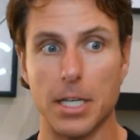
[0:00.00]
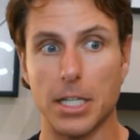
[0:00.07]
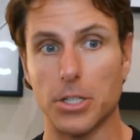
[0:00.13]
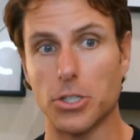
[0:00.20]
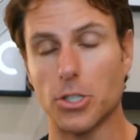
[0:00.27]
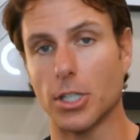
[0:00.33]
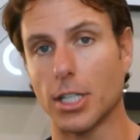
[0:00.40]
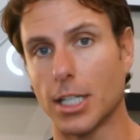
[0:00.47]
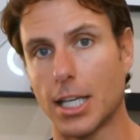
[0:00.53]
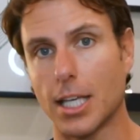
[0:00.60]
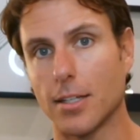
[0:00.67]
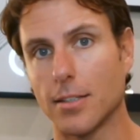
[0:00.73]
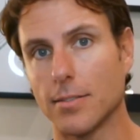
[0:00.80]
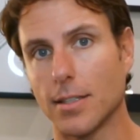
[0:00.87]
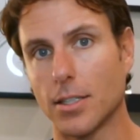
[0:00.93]
making sure that a
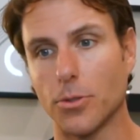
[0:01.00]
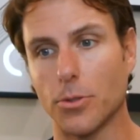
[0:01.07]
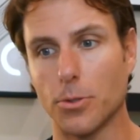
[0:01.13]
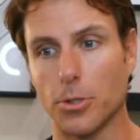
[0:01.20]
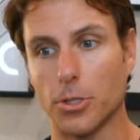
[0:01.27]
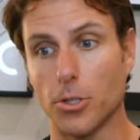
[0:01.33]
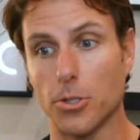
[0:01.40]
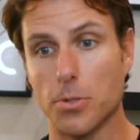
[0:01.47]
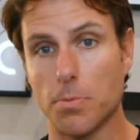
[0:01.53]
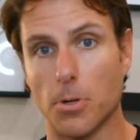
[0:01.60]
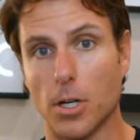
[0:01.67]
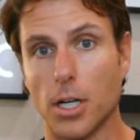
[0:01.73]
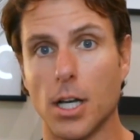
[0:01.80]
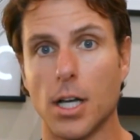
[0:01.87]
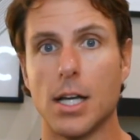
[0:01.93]
kid as they go through a growth
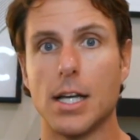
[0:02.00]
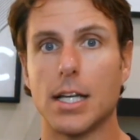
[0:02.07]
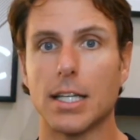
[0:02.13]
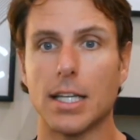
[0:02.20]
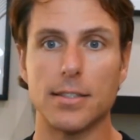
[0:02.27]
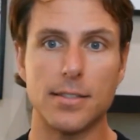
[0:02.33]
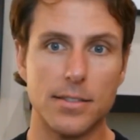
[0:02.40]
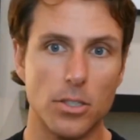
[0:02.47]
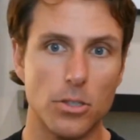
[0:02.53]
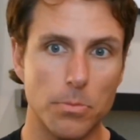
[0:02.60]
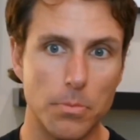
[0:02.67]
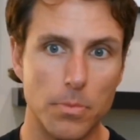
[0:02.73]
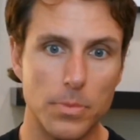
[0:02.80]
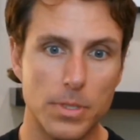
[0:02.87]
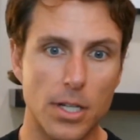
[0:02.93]
spurt can
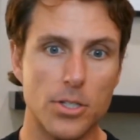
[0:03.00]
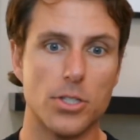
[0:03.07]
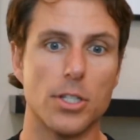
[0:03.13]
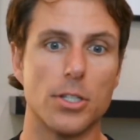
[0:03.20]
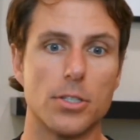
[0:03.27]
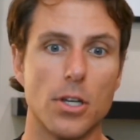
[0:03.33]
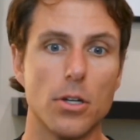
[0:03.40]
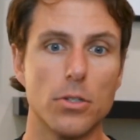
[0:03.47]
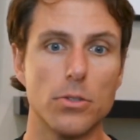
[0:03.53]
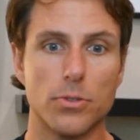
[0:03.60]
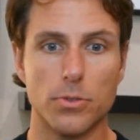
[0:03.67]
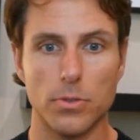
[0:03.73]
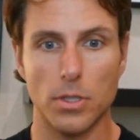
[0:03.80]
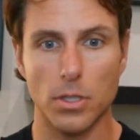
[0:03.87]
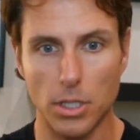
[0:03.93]
still touch their
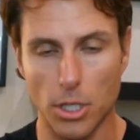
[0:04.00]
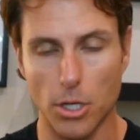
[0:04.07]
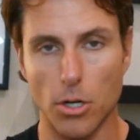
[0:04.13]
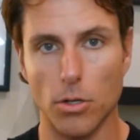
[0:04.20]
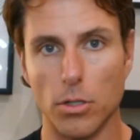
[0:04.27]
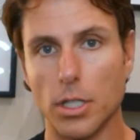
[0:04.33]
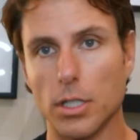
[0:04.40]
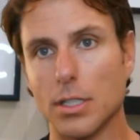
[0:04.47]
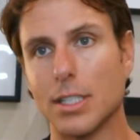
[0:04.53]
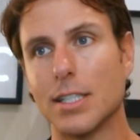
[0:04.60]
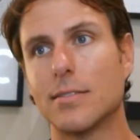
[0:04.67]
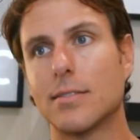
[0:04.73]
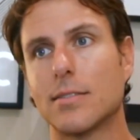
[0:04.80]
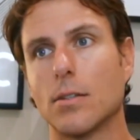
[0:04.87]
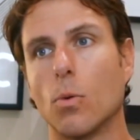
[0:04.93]
toes you know at
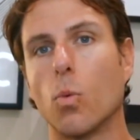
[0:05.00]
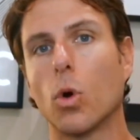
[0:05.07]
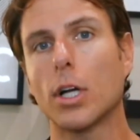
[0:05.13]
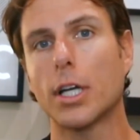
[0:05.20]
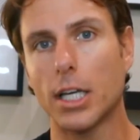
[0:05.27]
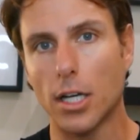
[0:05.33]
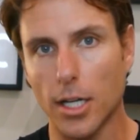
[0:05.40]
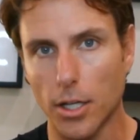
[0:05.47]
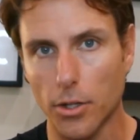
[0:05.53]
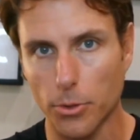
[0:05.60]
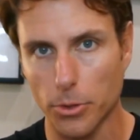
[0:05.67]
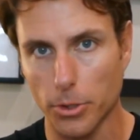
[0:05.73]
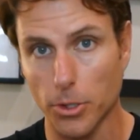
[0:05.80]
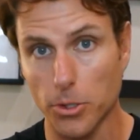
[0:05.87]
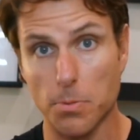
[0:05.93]
least working on it
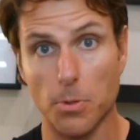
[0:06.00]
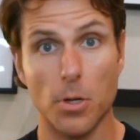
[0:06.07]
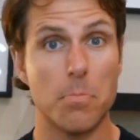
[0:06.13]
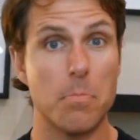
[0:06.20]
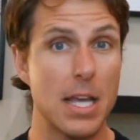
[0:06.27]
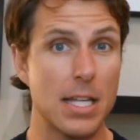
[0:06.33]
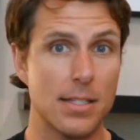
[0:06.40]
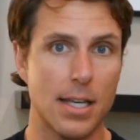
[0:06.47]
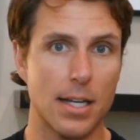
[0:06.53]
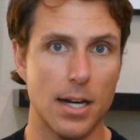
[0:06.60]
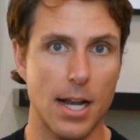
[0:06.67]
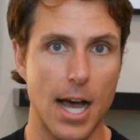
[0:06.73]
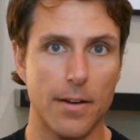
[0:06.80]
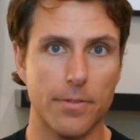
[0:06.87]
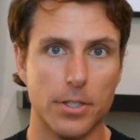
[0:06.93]
through the growth spurt and maintain
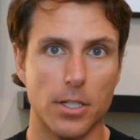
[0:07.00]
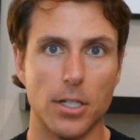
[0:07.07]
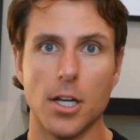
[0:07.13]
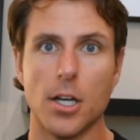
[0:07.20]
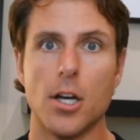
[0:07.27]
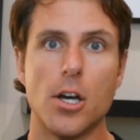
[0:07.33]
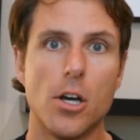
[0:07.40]
it after